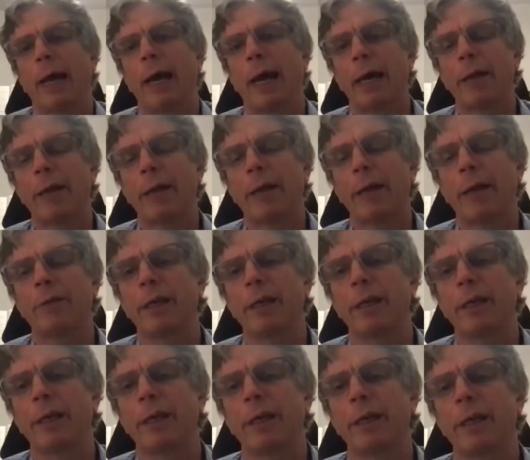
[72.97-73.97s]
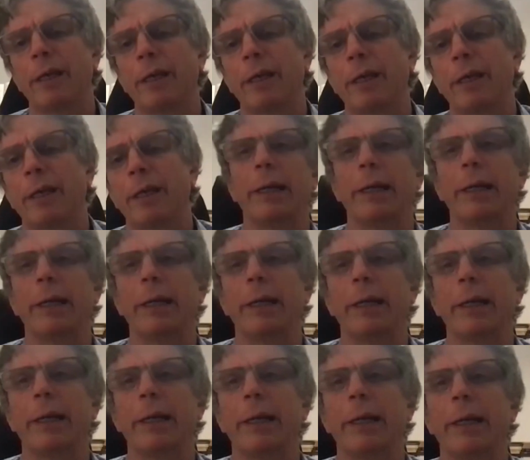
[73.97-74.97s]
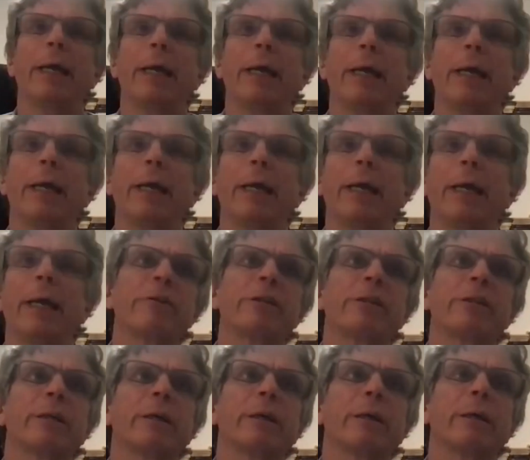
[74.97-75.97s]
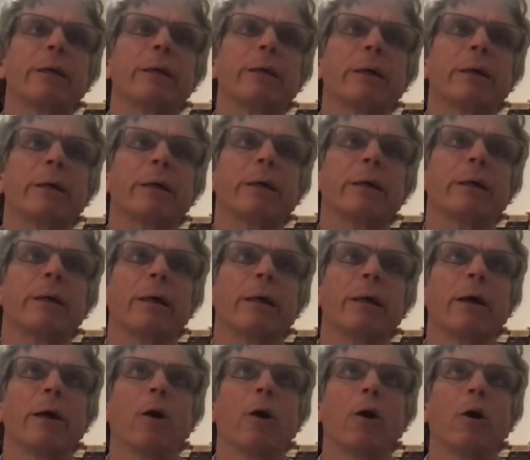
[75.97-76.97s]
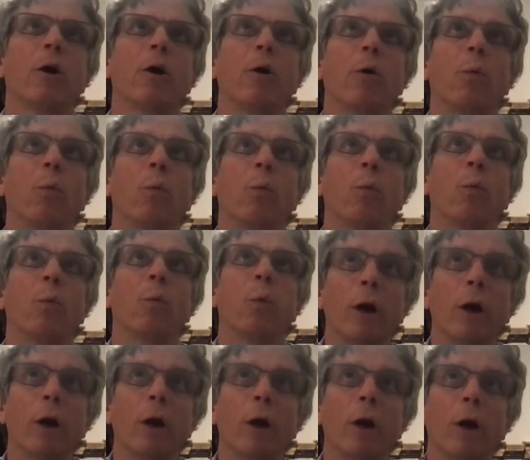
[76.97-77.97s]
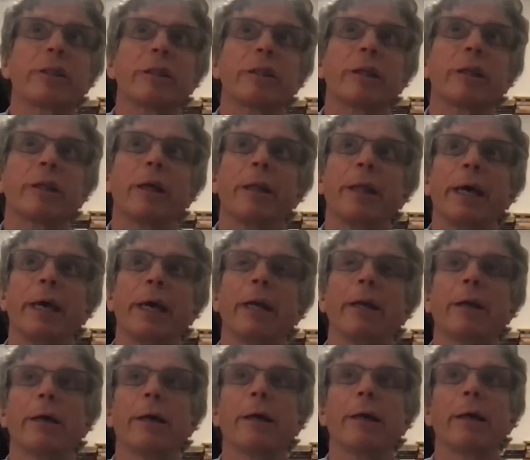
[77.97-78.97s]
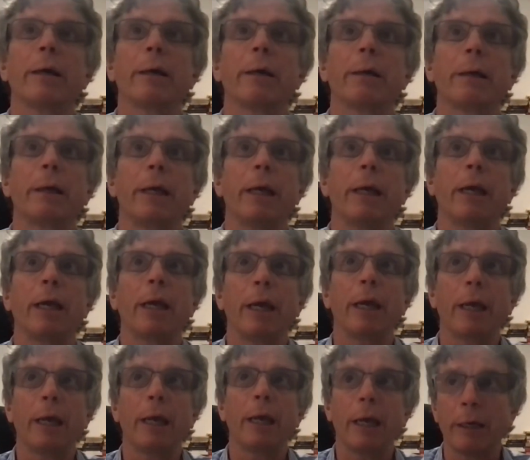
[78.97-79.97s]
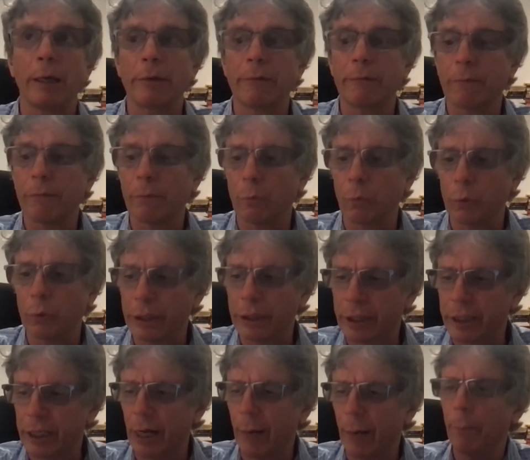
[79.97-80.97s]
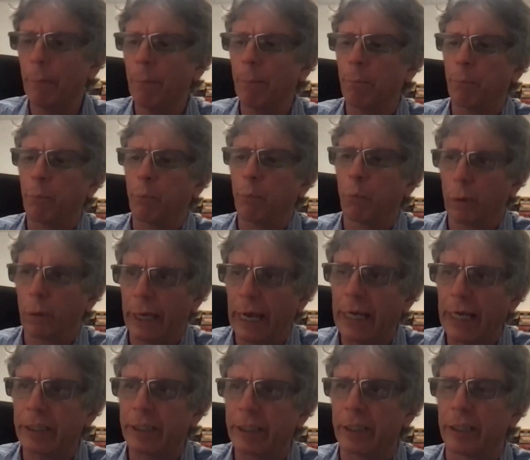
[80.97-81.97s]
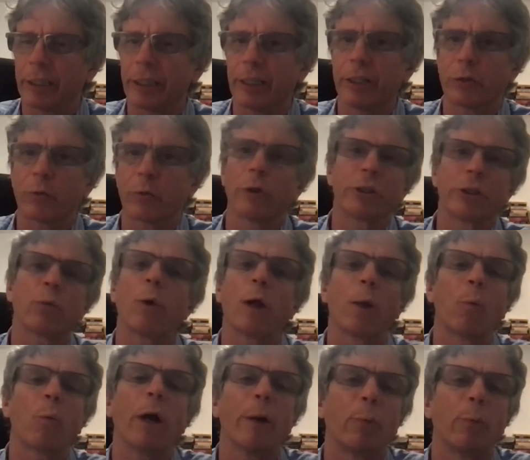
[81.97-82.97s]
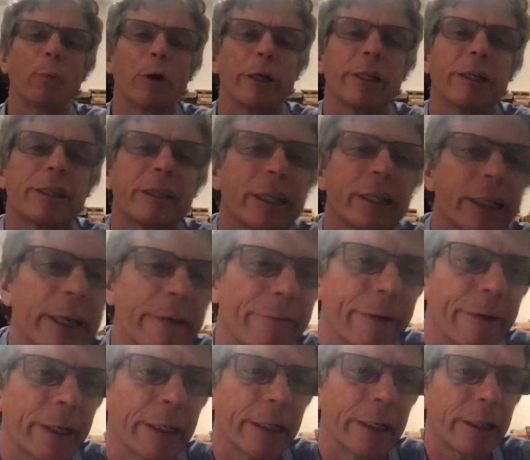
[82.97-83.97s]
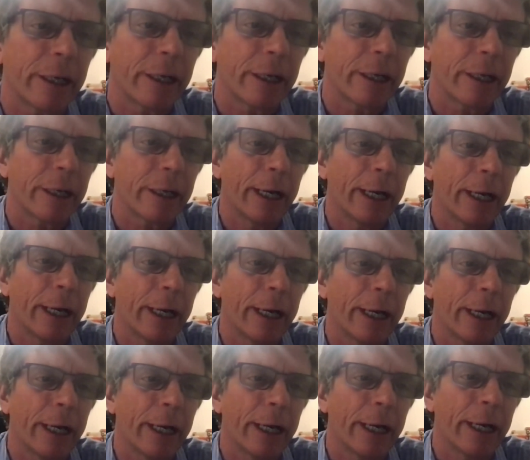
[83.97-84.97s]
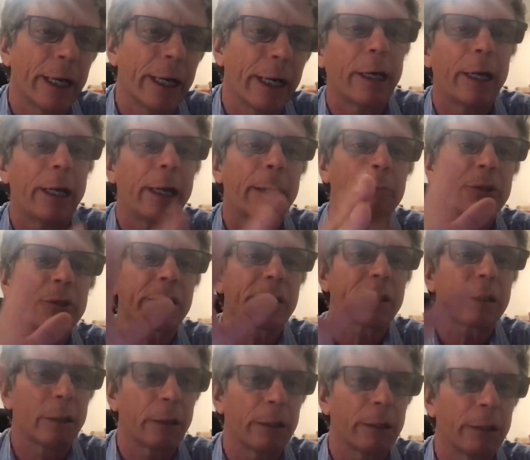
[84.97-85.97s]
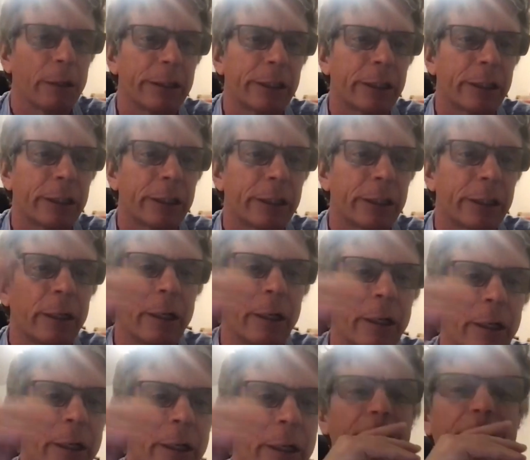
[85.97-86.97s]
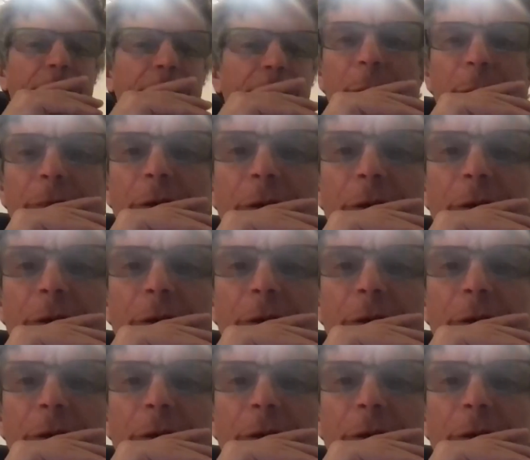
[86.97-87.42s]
had this where it gives words that in some cases, these words, well, one word is significance, I would think of, and I'm just kind of